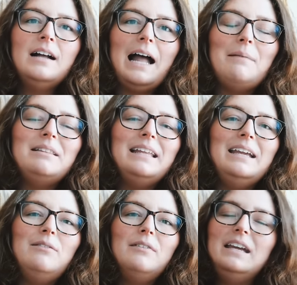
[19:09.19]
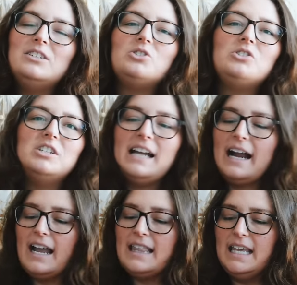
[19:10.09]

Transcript: I believe it's just, I got